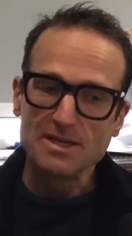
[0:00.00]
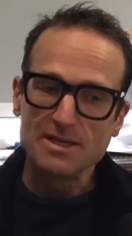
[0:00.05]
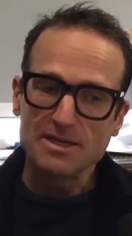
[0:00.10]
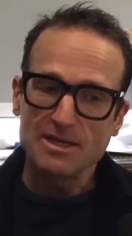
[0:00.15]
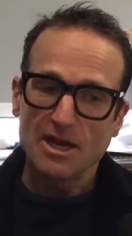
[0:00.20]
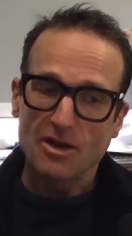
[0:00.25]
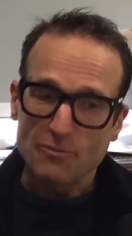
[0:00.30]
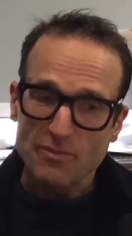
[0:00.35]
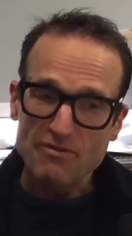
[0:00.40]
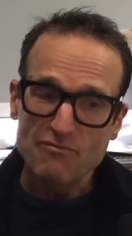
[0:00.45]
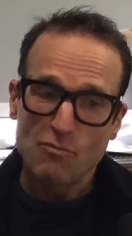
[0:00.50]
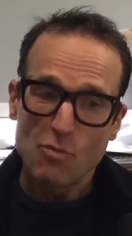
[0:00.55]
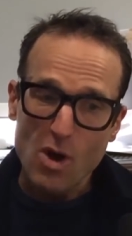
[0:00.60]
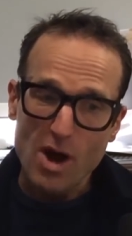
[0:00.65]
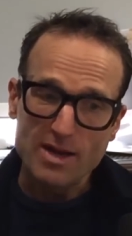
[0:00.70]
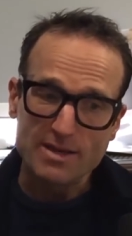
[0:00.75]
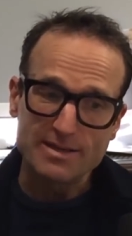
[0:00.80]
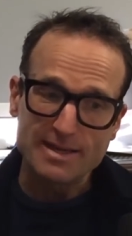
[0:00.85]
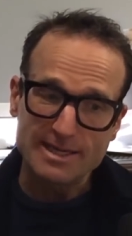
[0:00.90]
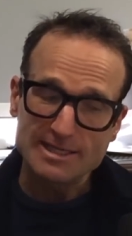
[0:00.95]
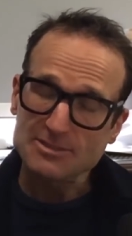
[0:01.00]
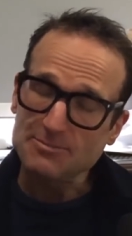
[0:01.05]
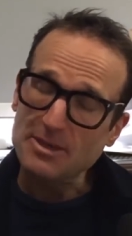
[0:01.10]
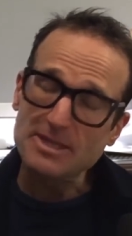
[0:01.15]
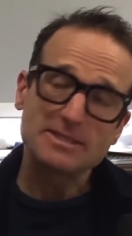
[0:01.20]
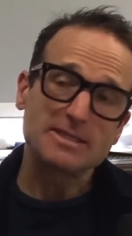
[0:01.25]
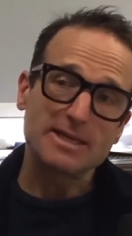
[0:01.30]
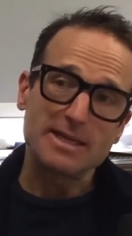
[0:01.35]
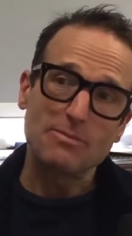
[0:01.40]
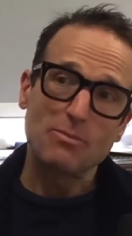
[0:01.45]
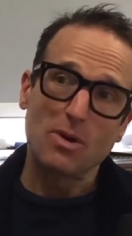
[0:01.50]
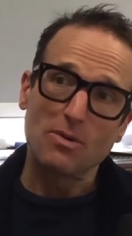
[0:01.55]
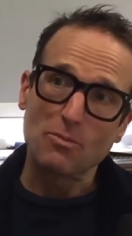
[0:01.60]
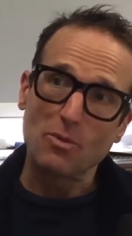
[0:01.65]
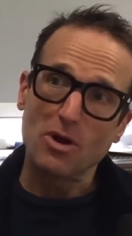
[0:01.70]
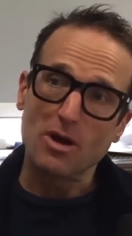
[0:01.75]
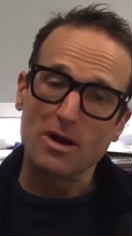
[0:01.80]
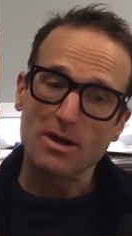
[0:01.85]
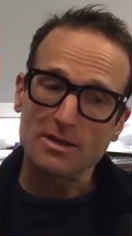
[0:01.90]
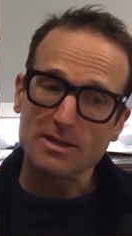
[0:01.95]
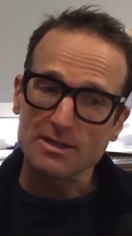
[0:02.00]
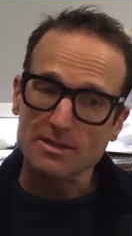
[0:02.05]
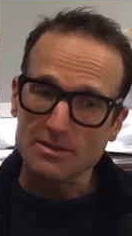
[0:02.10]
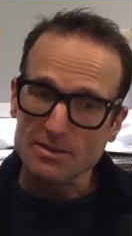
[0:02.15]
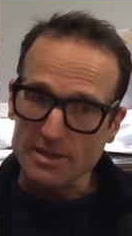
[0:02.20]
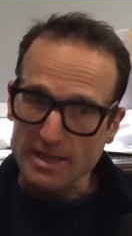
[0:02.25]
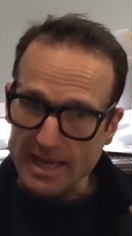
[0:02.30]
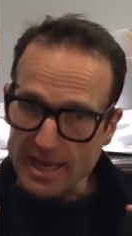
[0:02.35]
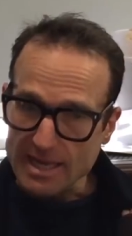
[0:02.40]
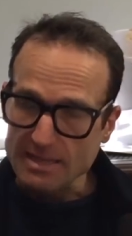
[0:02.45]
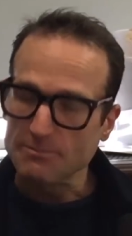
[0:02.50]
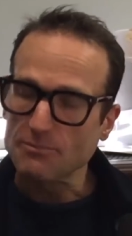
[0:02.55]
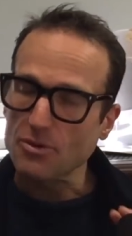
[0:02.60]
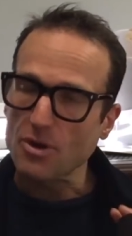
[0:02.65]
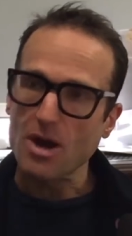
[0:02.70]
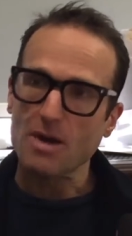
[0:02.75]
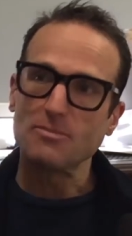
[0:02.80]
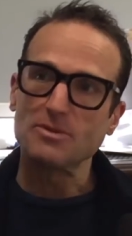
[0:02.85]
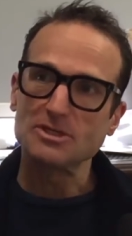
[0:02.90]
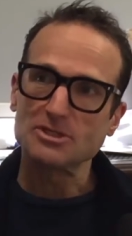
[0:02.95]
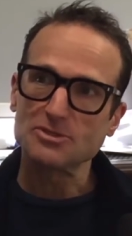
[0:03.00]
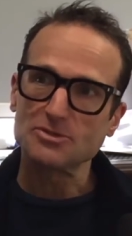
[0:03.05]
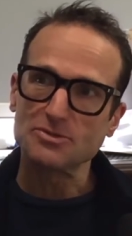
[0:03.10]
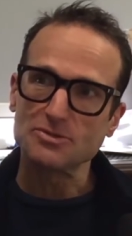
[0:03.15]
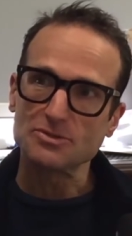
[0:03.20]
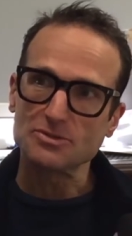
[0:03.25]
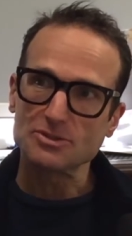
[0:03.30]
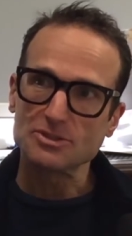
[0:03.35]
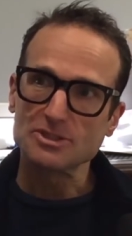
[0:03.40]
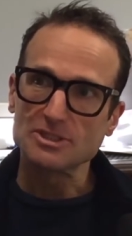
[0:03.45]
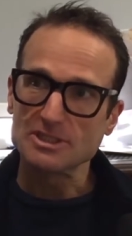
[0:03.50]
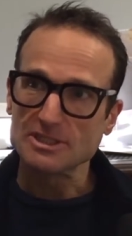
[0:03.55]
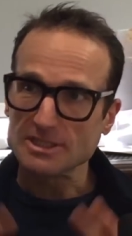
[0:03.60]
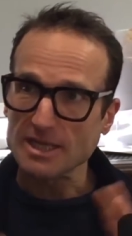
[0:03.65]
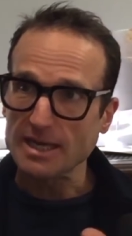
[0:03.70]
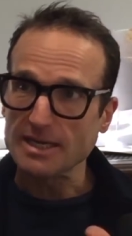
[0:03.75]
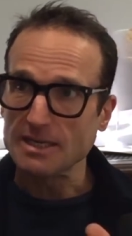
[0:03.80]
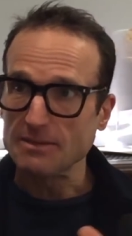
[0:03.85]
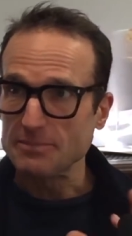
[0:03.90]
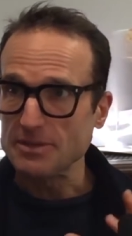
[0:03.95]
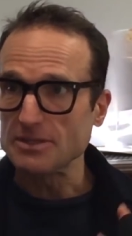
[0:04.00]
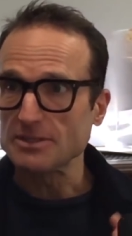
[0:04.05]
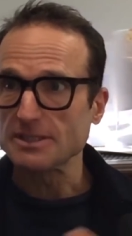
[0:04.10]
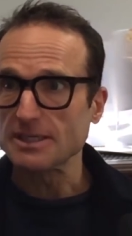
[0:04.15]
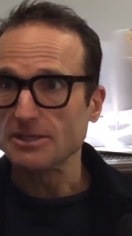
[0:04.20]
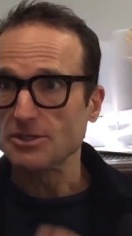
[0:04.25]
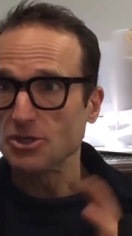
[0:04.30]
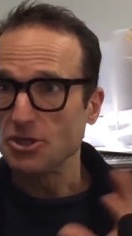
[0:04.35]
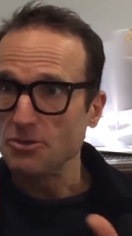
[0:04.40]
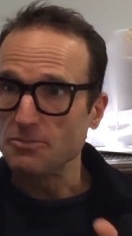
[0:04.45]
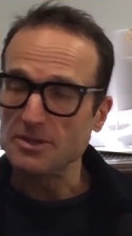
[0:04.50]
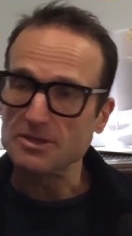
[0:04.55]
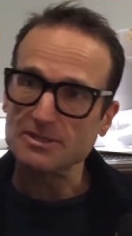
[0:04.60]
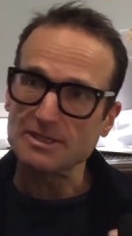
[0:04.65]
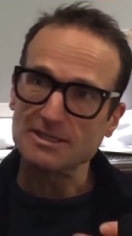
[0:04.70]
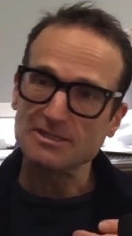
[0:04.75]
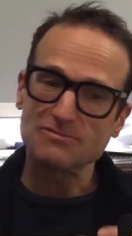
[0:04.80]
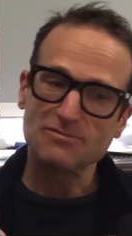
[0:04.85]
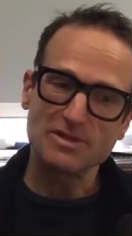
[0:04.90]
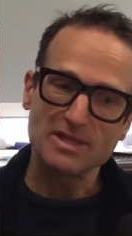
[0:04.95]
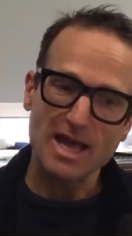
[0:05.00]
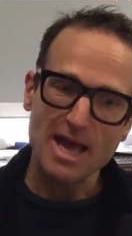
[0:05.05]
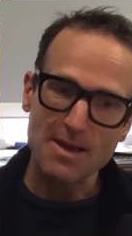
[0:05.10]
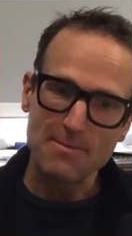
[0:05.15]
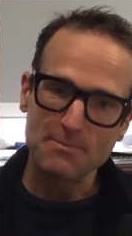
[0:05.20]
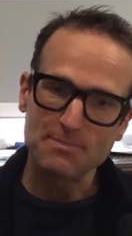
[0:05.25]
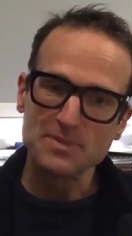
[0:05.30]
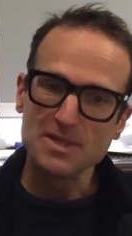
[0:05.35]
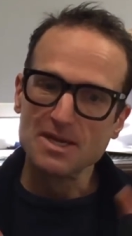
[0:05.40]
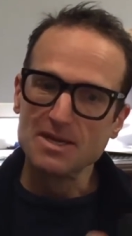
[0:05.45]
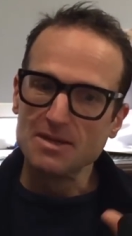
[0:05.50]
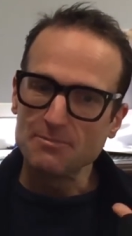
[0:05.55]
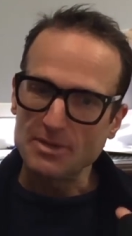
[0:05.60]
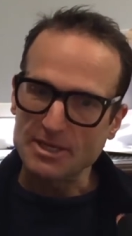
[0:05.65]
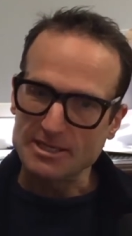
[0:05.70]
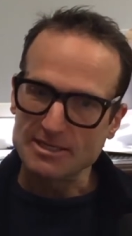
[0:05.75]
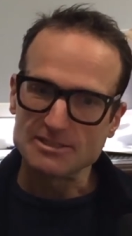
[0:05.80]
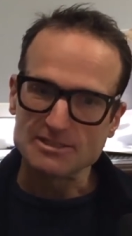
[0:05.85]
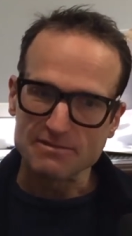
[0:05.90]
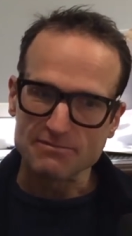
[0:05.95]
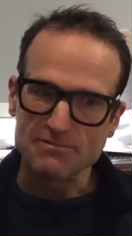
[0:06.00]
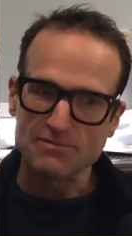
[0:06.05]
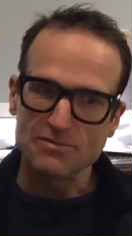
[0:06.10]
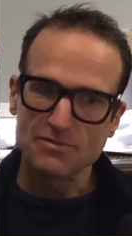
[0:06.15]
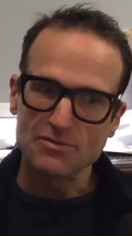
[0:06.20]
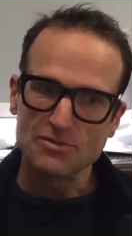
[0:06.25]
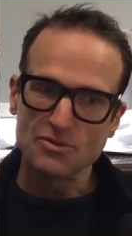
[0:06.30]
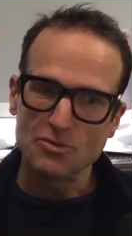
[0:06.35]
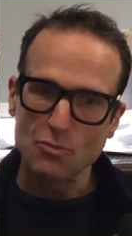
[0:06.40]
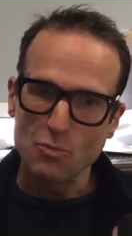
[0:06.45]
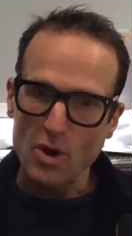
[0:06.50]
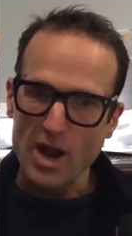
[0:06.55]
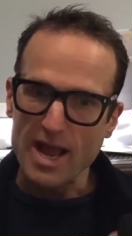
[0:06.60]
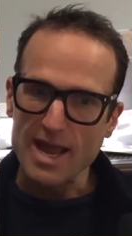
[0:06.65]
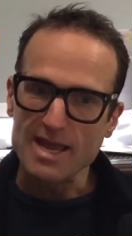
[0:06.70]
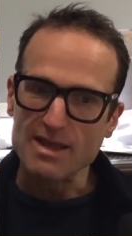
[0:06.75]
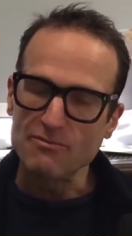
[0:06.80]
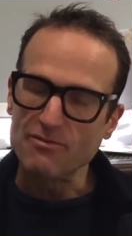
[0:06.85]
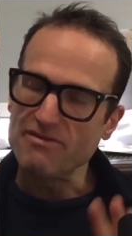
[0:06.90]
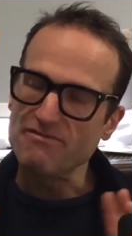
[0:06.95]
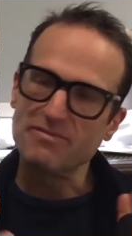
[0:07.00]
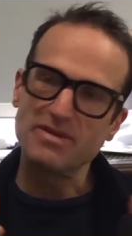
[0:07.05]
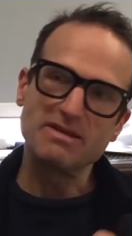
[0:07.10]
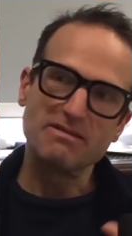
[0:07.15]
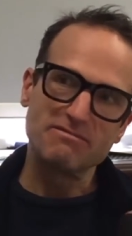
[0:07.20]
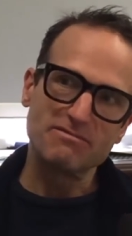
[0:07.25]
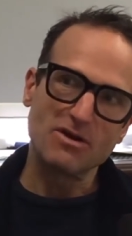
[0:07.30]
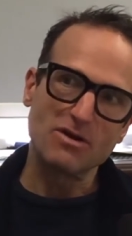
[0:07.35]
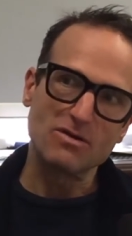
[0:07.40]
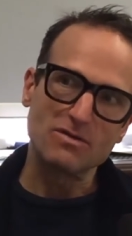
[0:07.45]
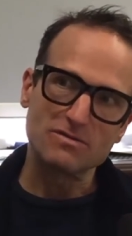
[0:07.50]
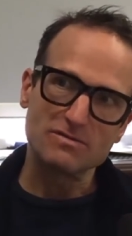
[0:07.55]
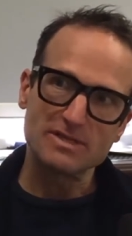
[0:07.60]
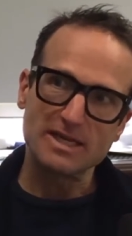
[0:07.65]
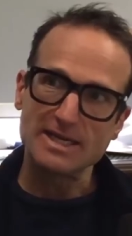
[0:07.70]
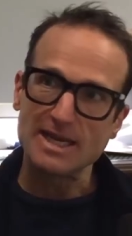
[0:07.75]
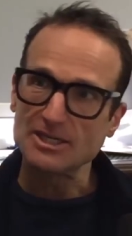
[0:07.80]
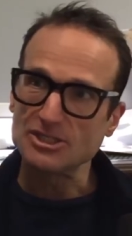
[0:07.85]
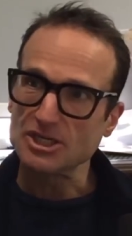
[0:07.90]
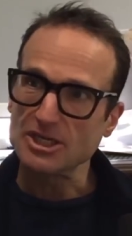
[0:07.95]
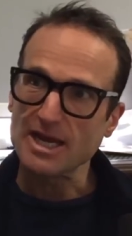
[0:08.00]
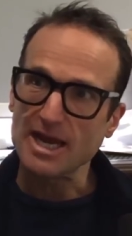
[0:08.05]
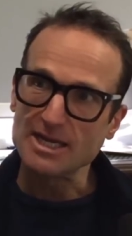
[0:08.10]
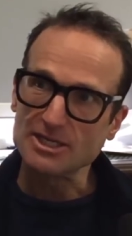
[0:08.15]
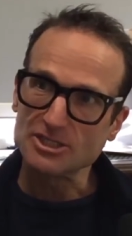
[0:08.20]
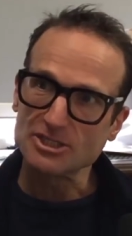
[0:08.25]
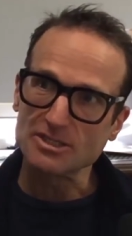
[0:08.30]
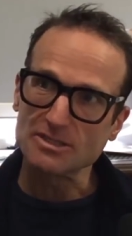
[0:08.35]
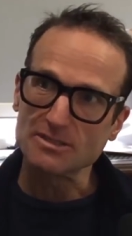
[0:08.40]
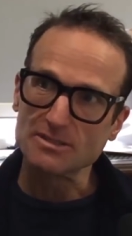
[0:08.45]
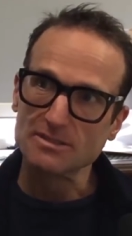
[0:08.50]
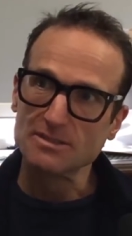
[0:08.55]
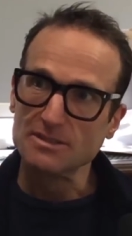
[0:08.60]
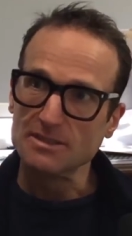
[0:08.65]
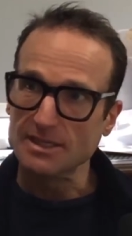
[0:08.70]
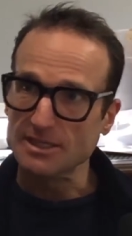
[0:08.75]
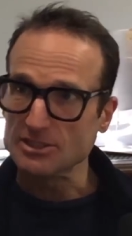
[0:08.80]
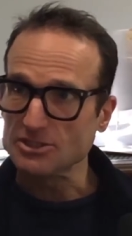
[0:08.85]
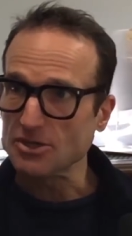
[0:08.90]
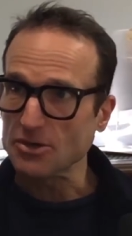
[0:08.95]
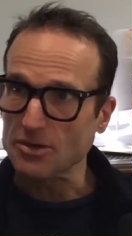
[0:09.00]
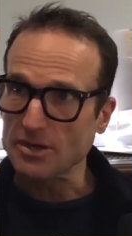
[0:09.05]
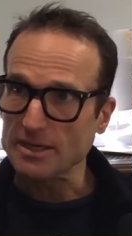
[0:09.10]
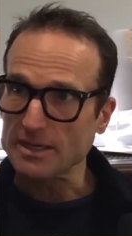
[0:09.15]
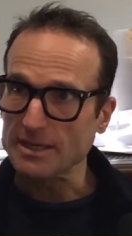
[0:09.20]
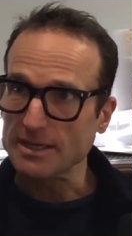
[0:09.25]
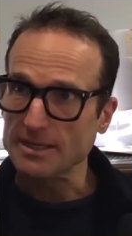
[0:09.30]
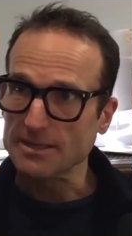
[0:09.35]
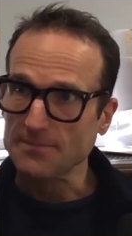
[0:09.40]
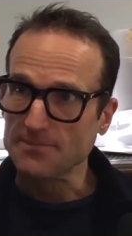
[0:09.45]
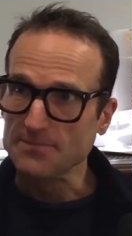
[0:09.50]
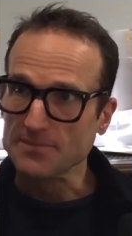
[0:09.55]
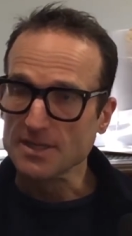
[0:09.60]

You know, we've won, explicitly won work in primary schools, designing and building new buildings for them because of the way we've been involved in education mm. historically.